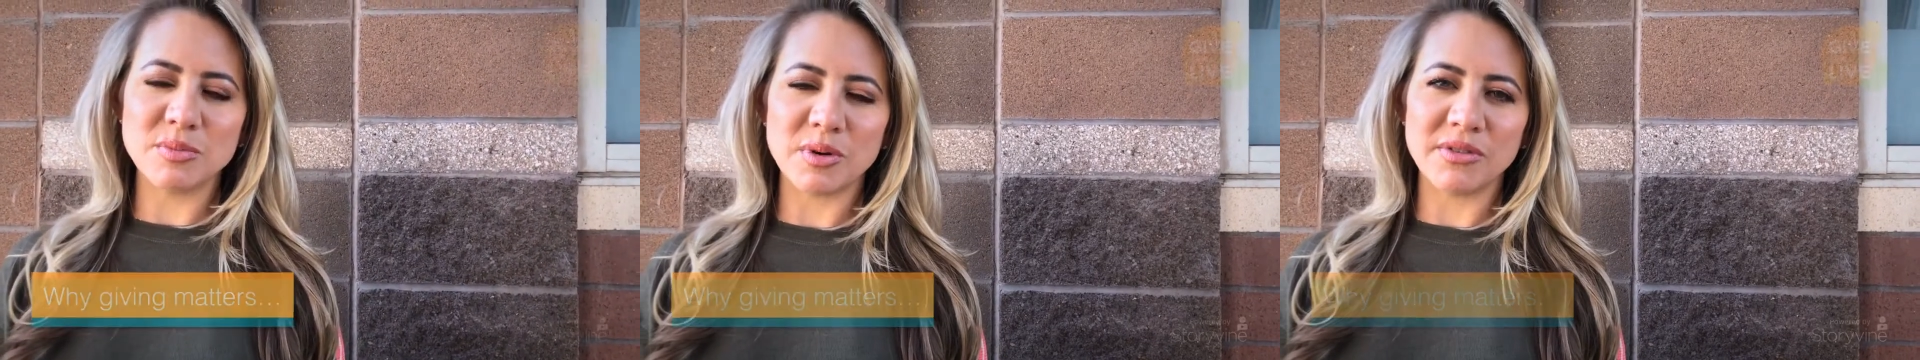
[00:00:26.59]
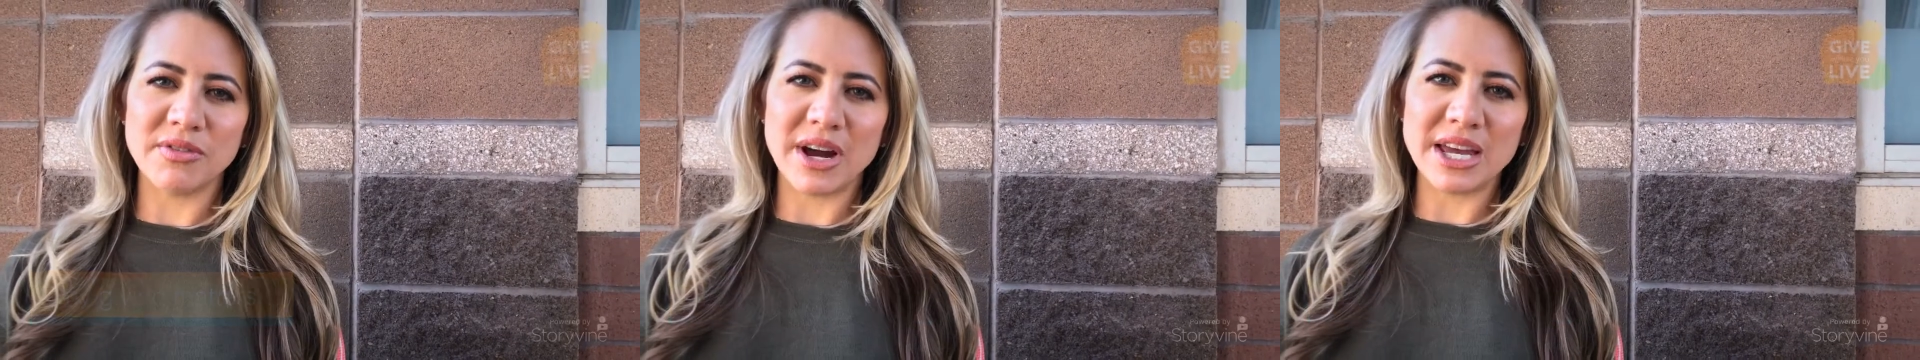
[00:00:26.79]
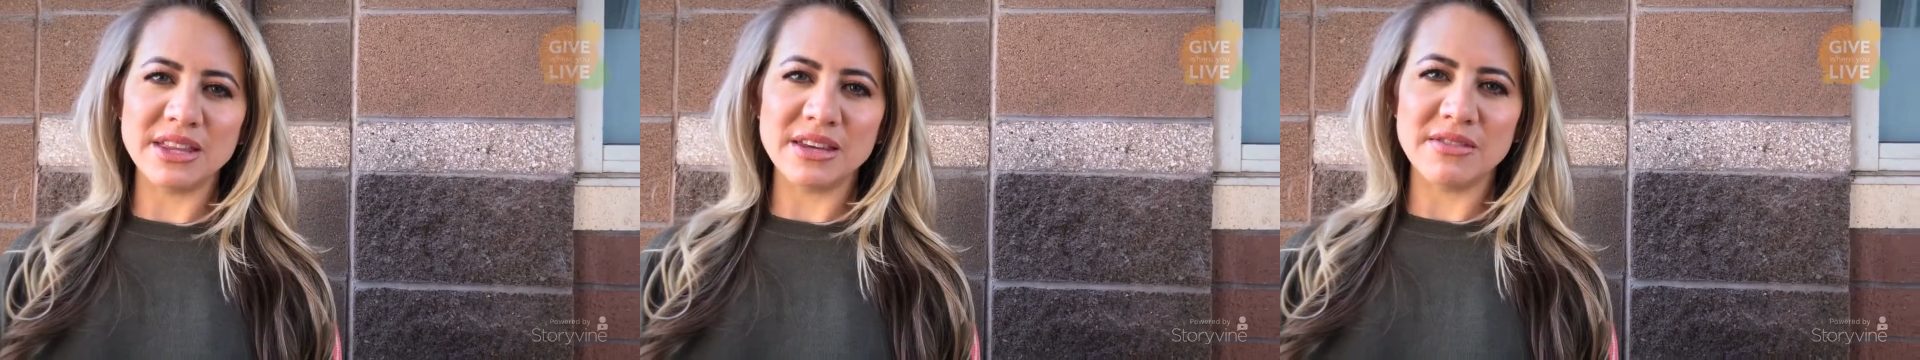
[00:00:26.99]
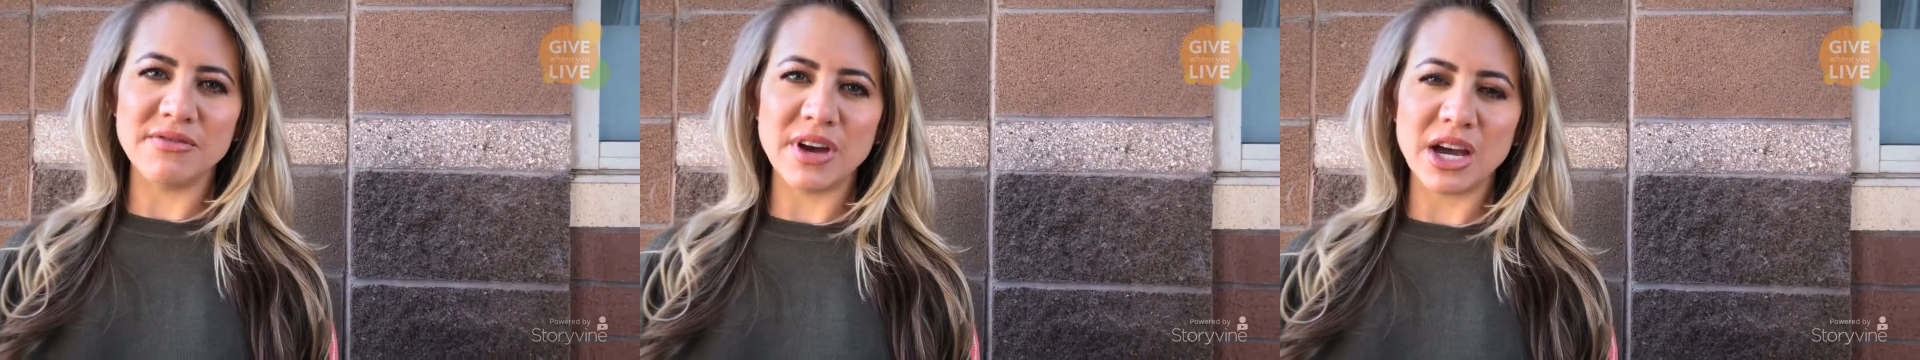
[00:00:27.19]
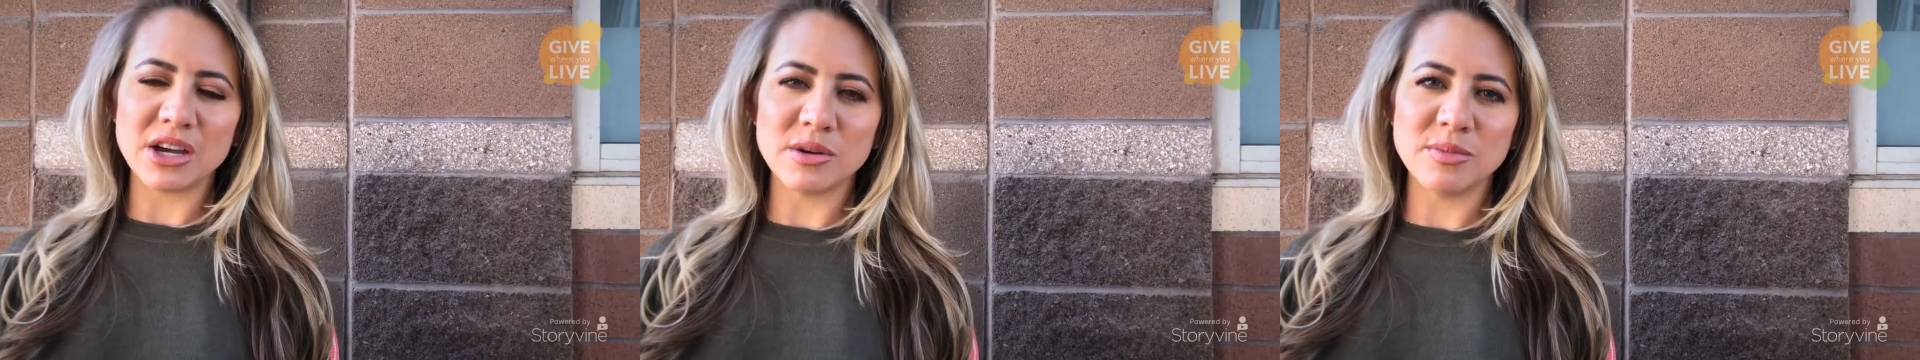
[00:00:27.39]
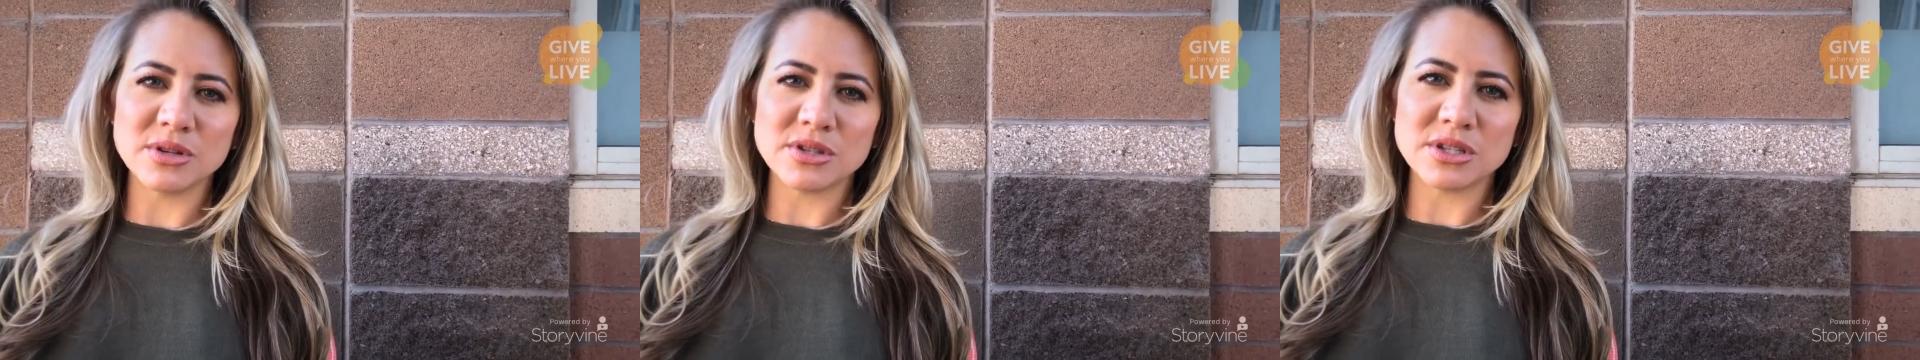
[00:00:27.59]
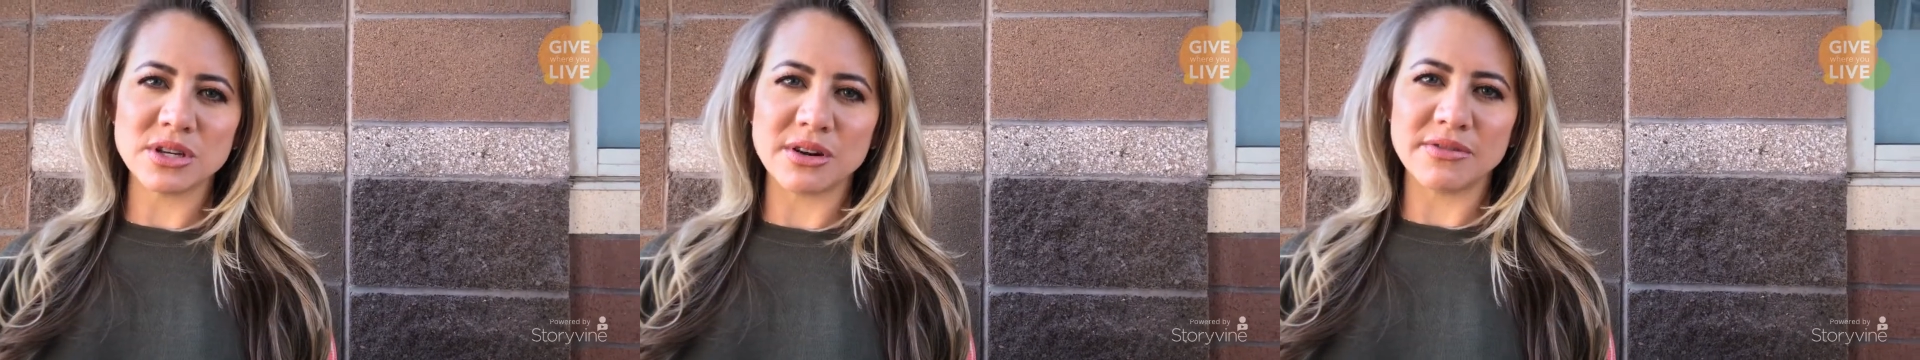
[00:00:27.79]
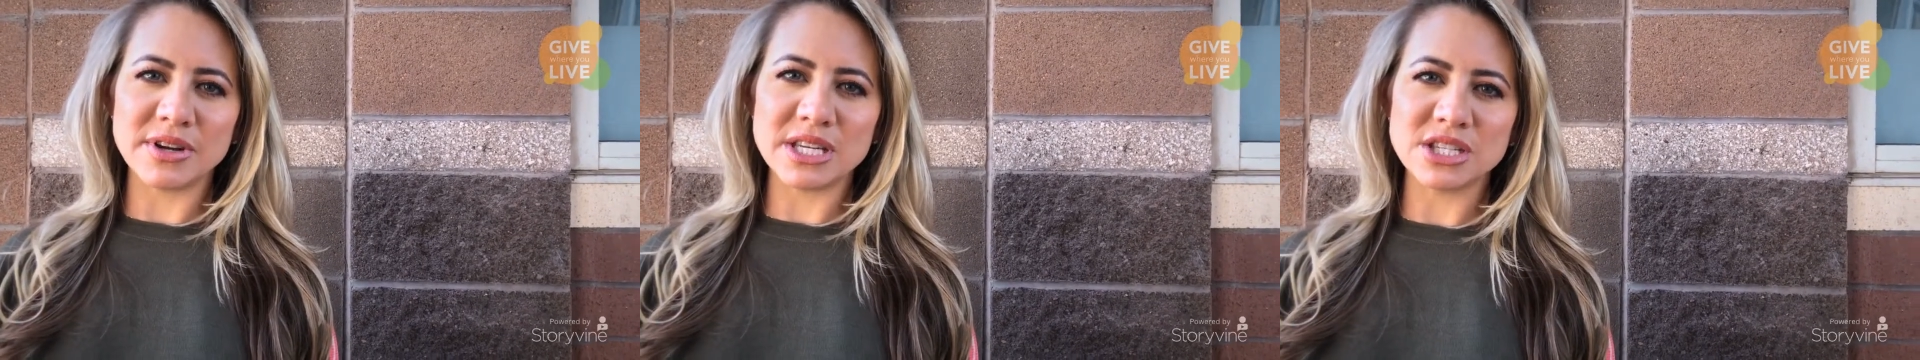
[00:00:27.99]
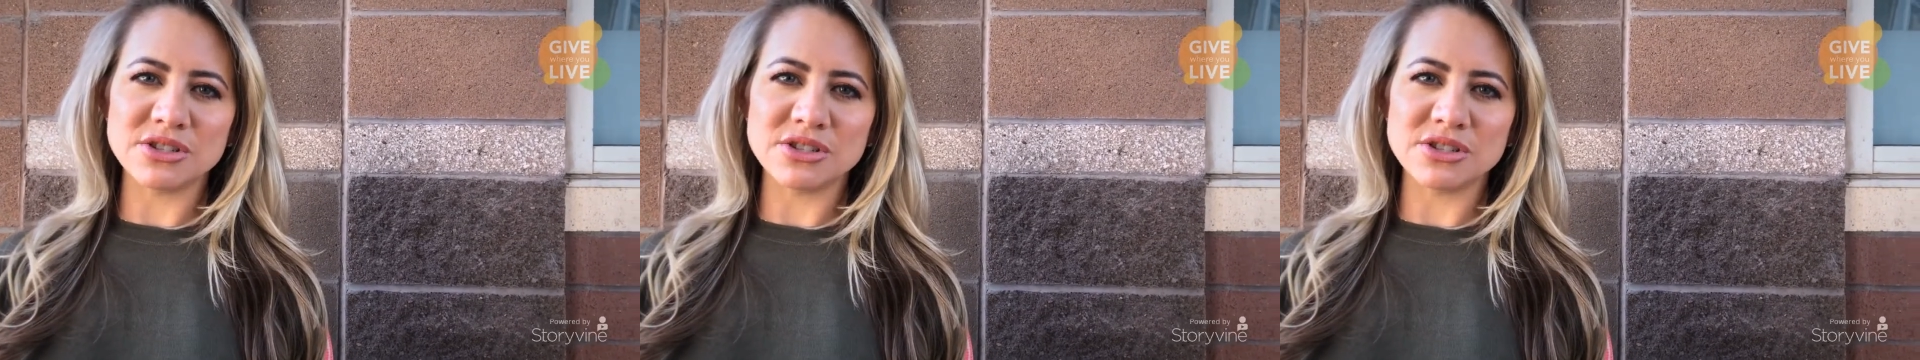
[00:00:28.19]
provide the invaluable service